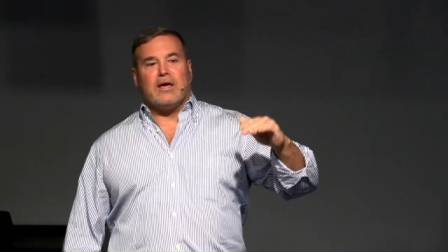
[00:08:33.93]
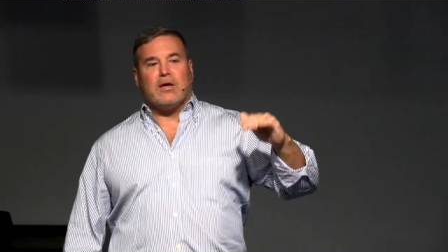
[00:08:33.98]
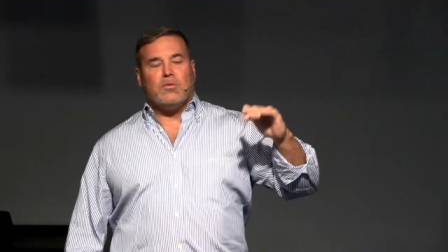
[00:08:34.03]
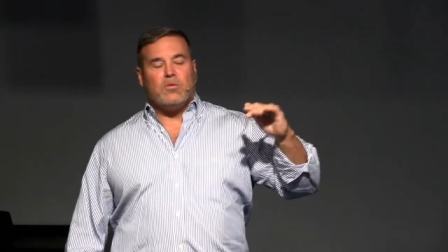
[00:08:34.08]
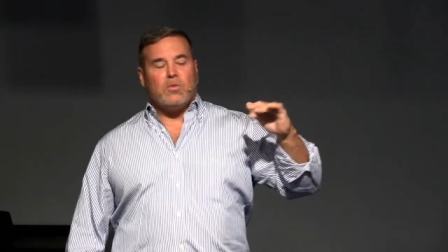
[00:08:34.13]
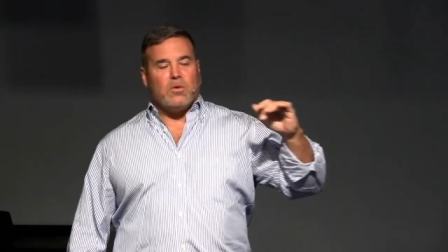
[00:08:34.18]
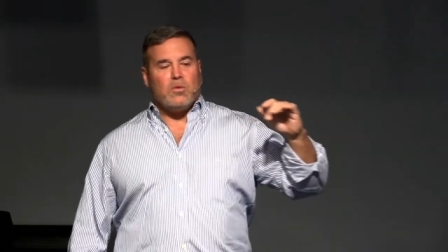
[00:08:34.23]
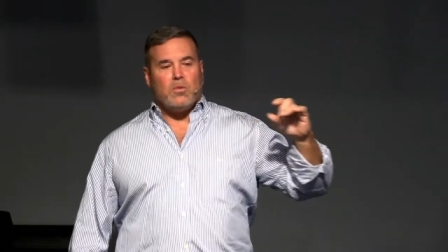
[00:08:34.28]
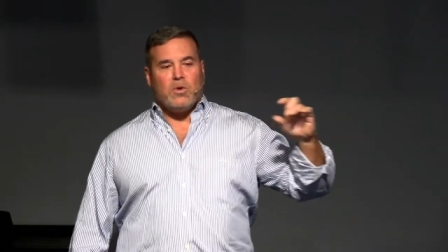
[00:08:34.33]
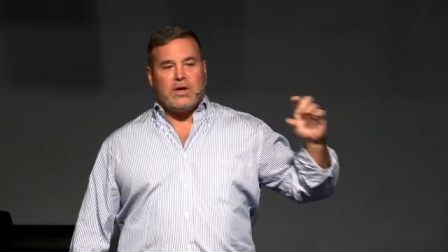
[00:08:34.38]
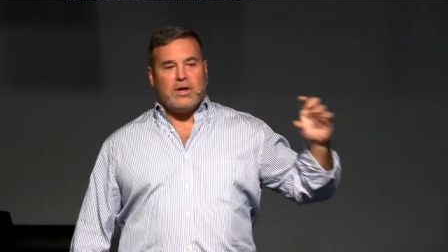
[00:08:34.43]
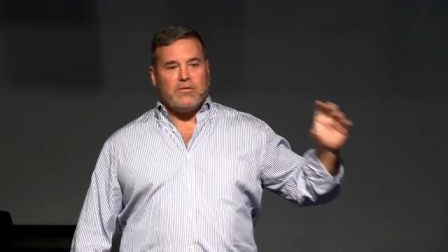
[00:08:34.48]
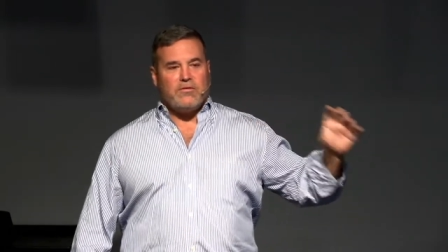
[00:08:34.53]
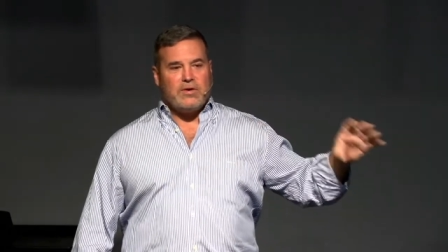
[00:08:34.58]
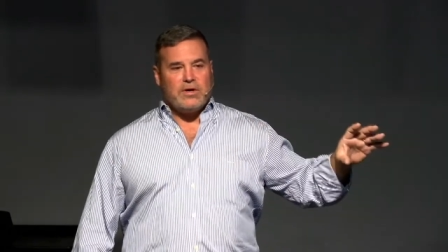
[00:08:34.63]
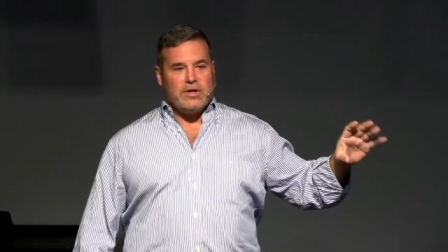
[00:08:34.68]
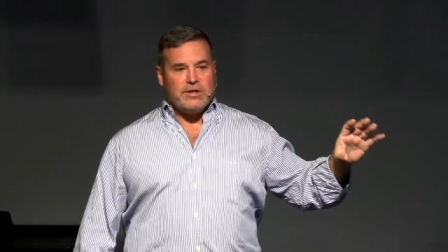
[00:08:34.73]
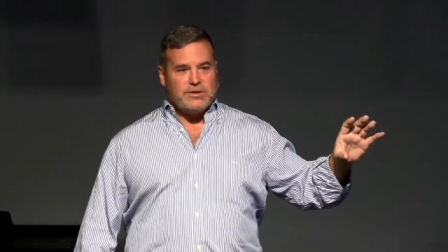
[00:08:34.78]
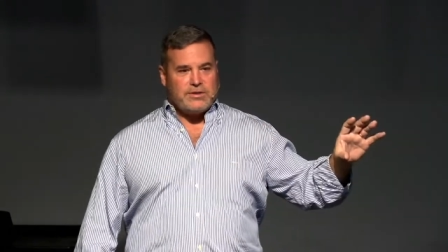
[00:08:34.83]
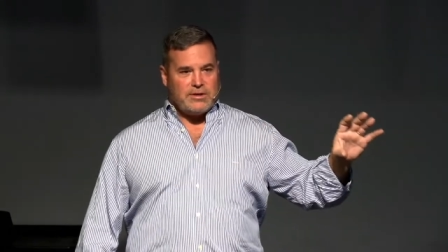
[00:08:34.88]
and whatever
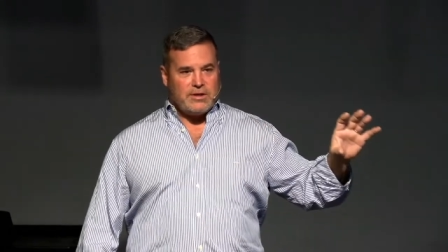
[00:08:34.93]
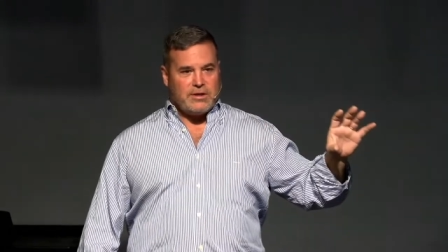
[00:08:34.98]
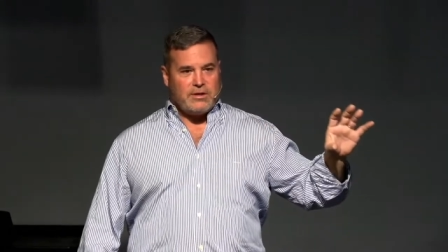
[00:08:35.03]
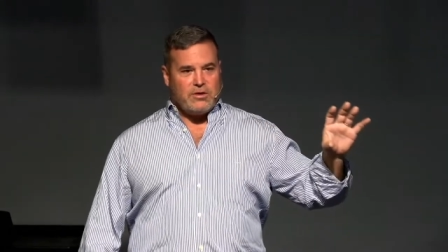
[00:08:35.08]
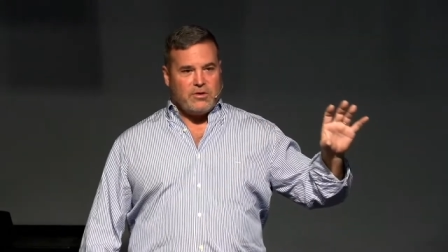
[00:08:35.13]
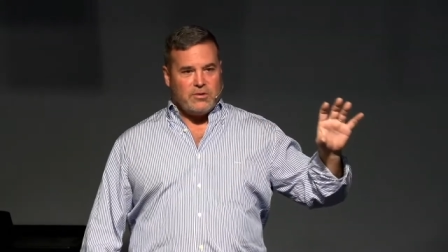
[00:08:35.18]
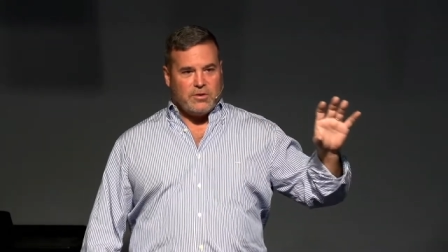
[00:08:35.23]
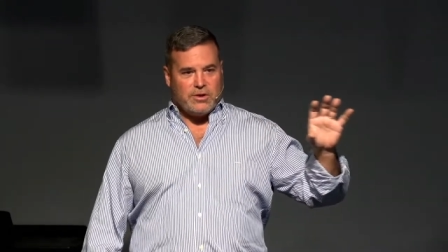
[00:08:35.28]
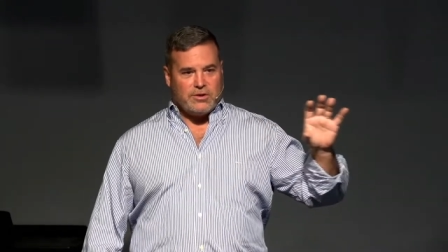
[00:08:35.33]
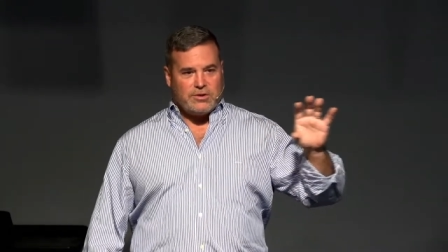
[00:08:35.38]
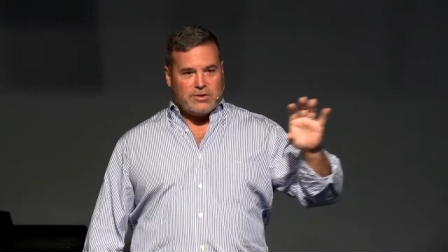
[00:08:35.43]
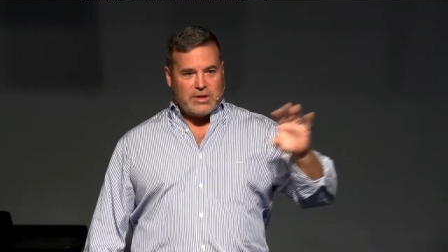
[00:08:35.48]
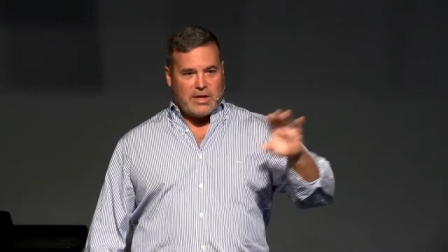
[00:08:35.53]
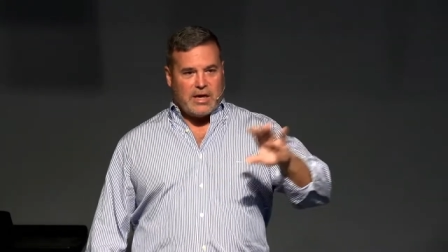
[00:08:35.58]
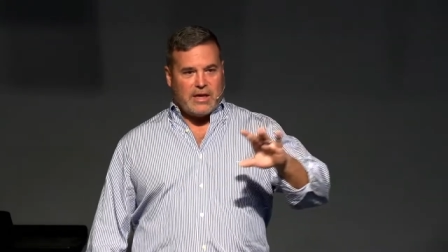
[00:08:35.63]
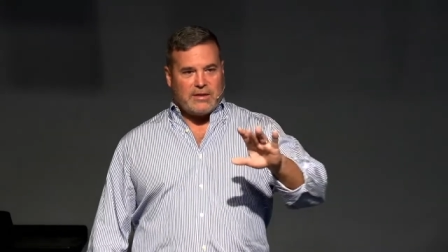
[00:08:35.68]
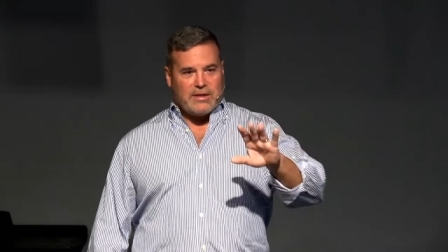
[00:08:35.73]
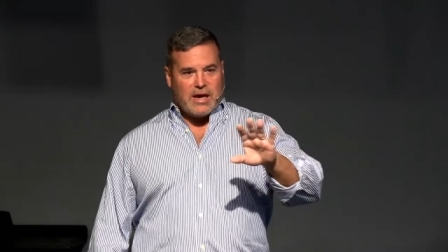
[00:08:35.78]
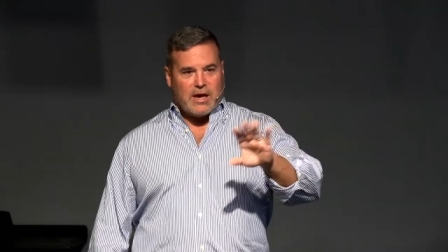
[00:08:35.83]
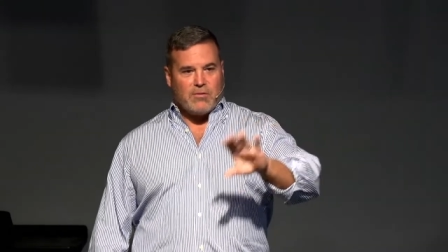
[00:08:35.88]
it is that you
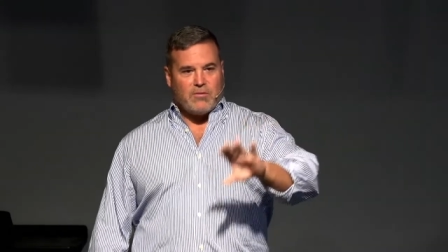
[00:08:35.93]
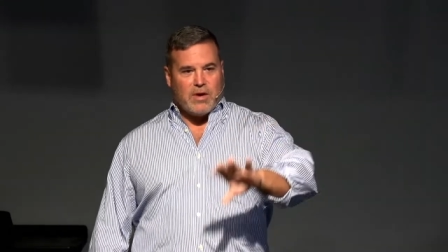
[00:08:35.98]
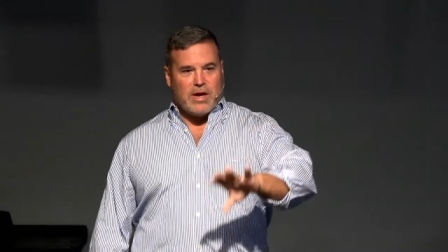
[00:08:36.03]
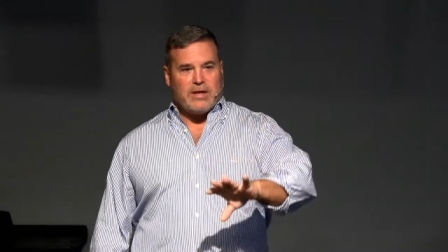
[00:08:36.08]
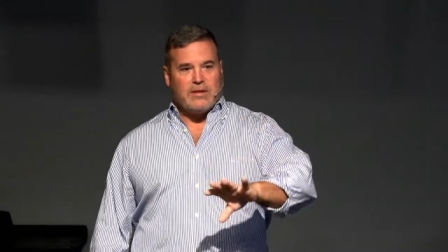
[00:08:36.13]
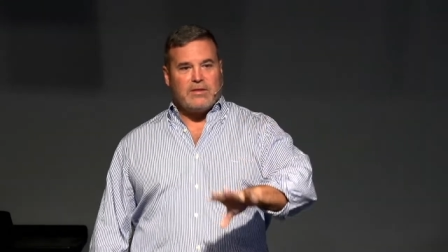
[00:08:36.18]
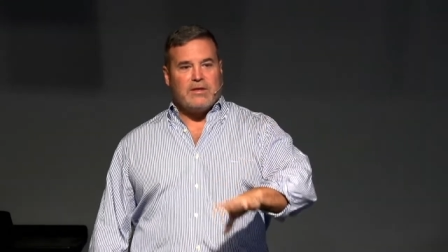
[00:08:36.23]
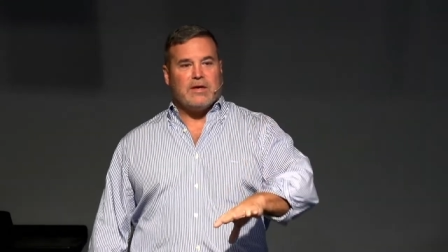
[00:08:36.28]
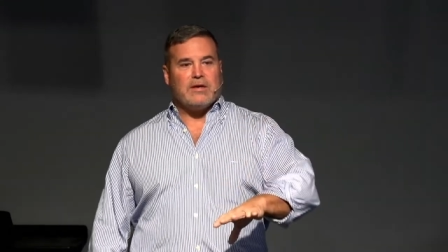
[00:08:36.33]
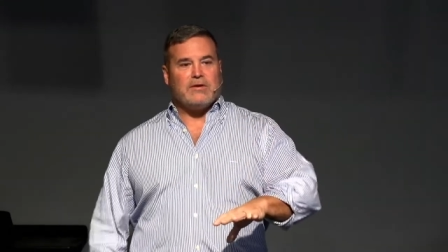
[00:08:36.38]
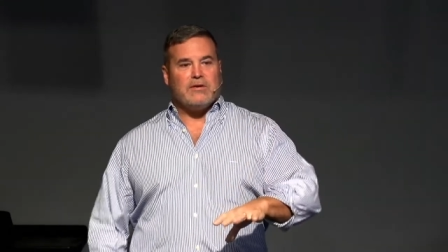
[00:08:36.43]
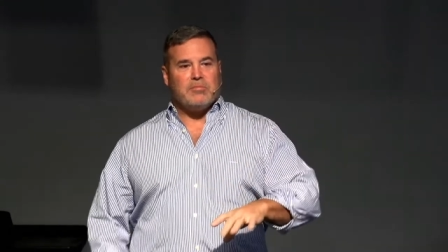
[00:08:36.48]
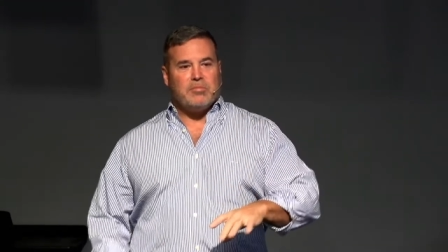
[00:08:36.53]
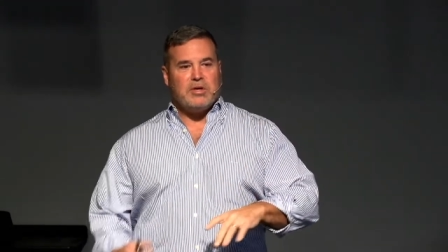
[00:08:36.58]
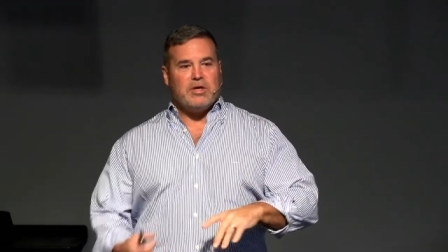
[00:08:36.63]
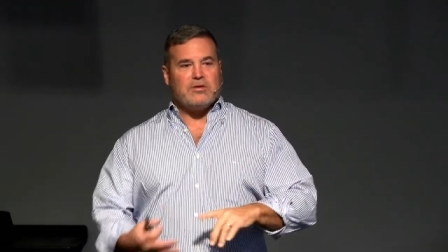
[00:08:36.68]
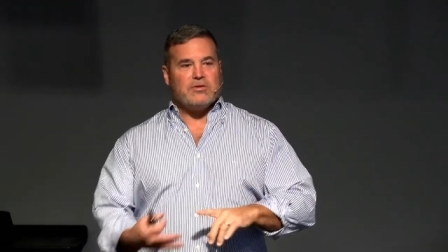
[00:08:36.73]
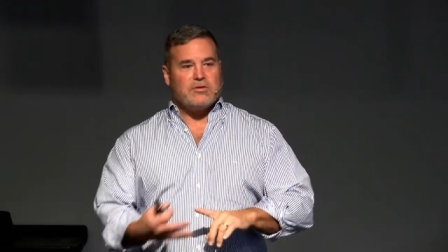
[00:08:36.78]
understand that right thing to be,